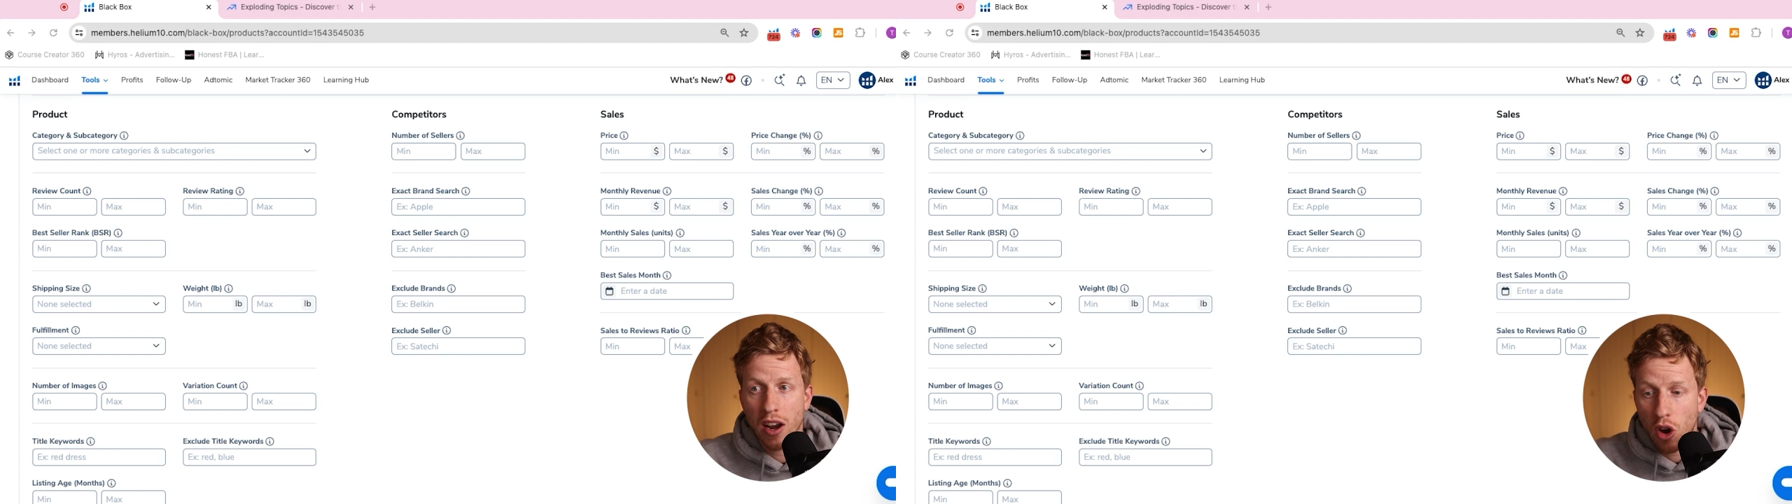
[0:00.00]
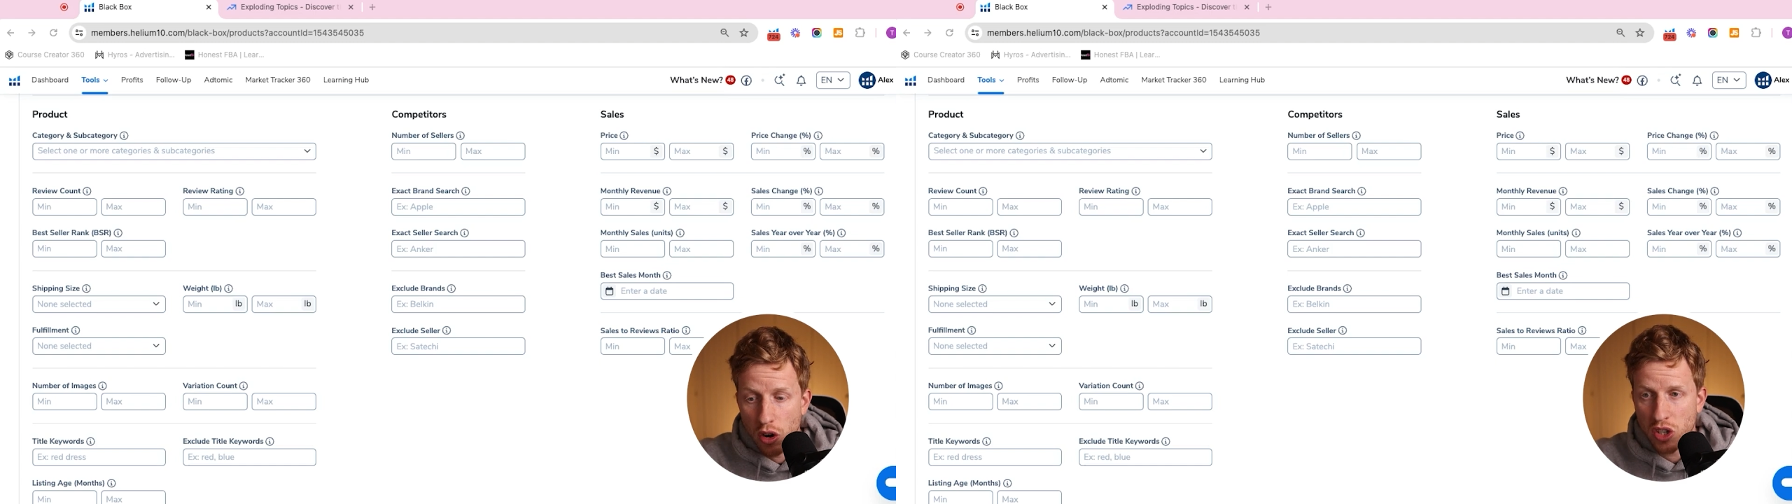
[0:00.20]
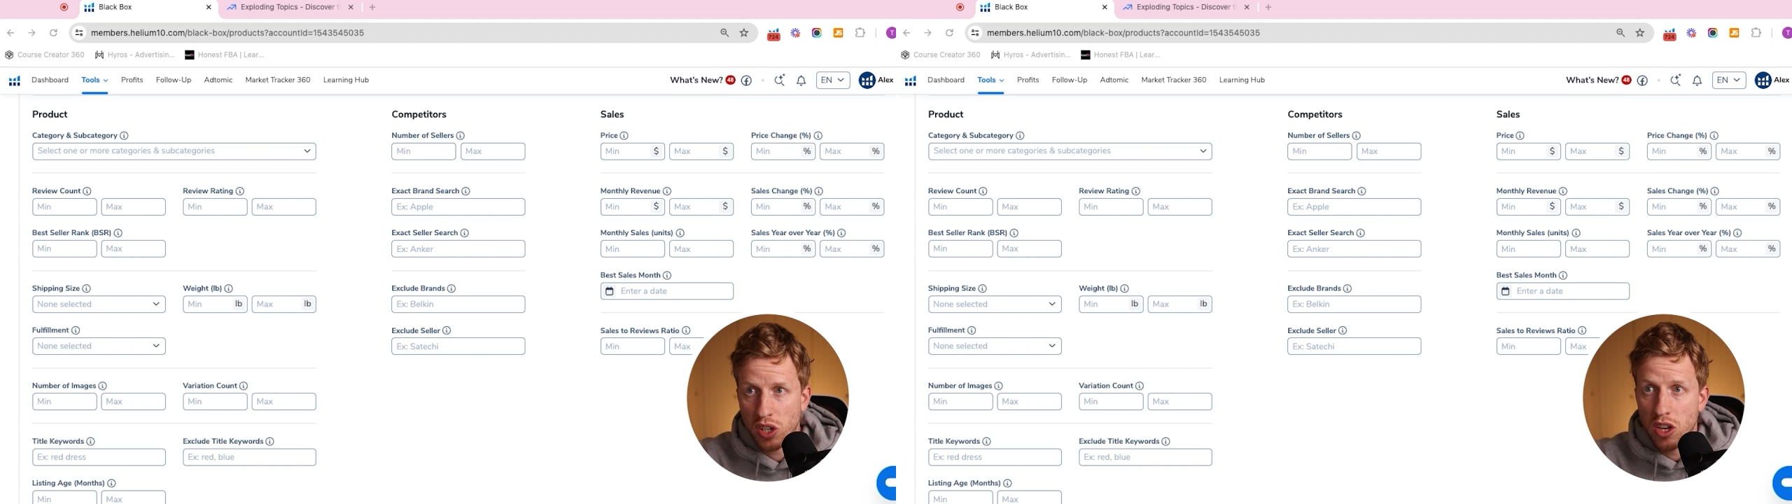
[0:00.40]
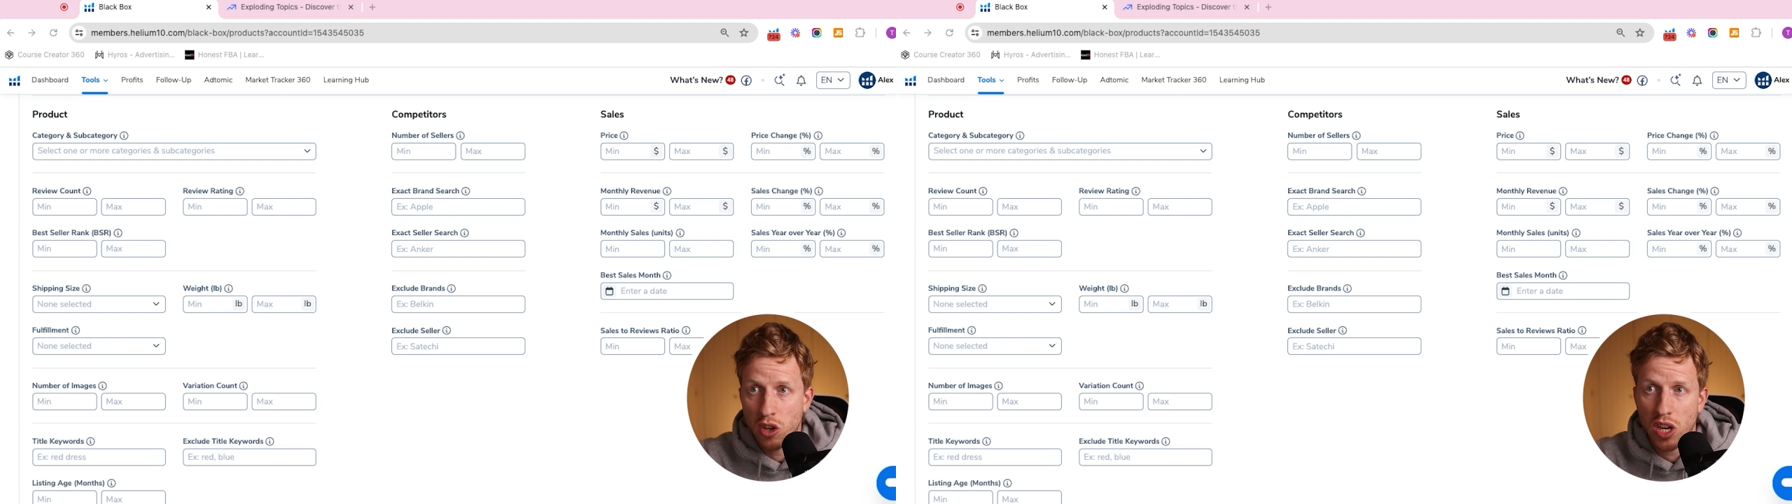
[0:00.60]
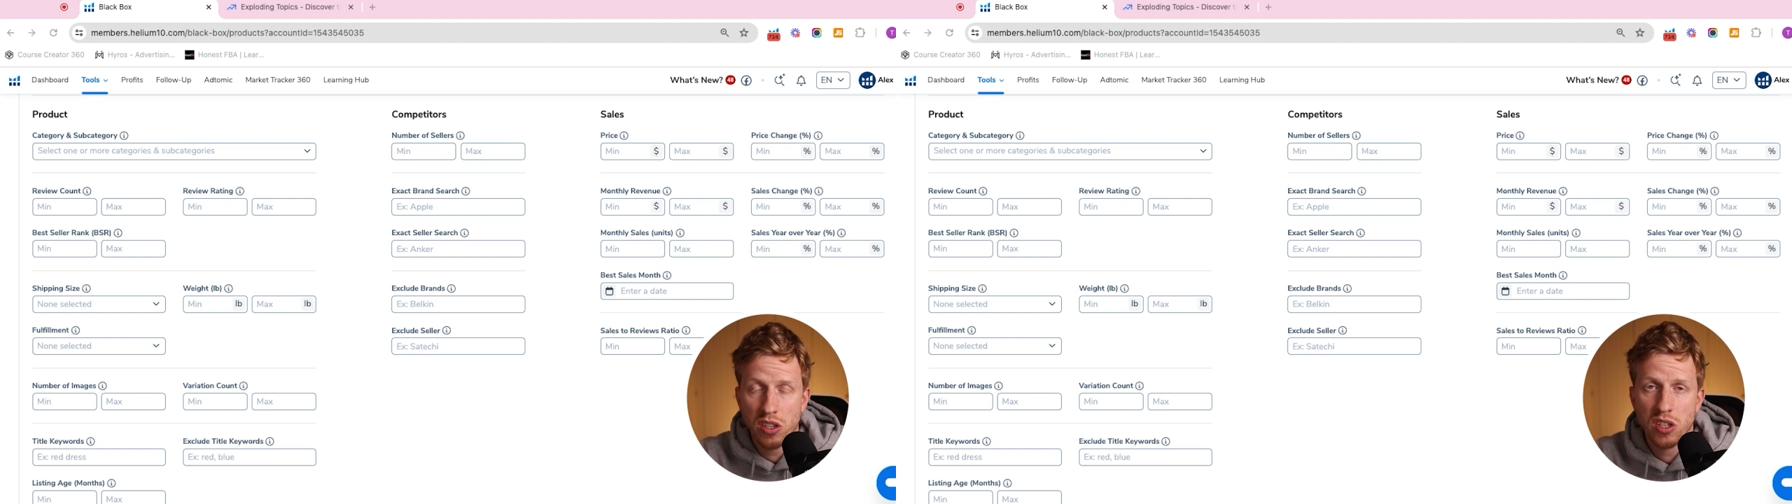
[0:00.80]
And honestly,
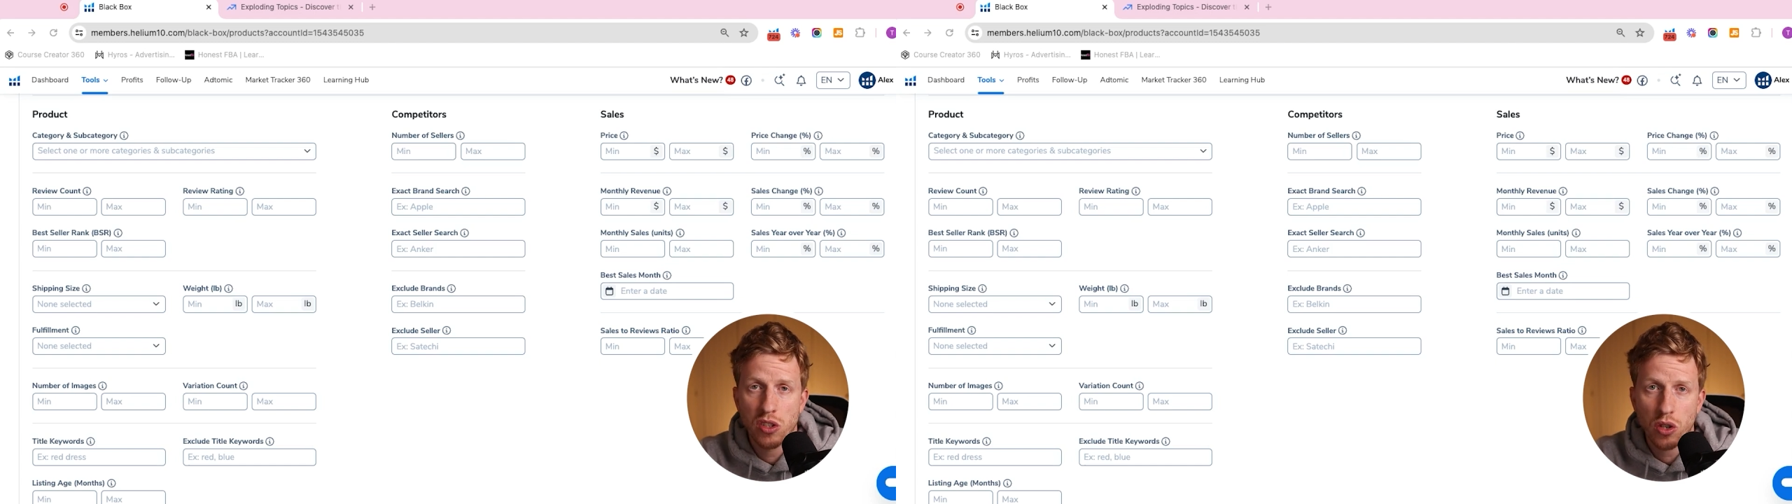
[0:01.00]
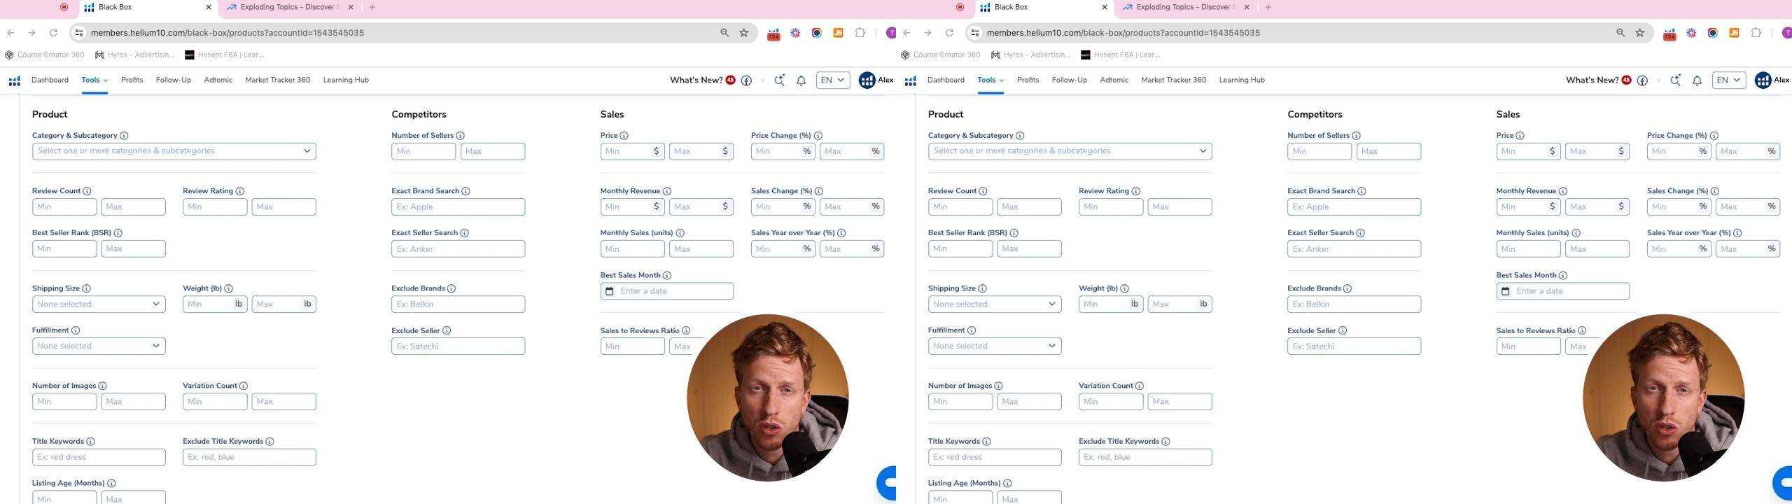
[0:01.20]
your chances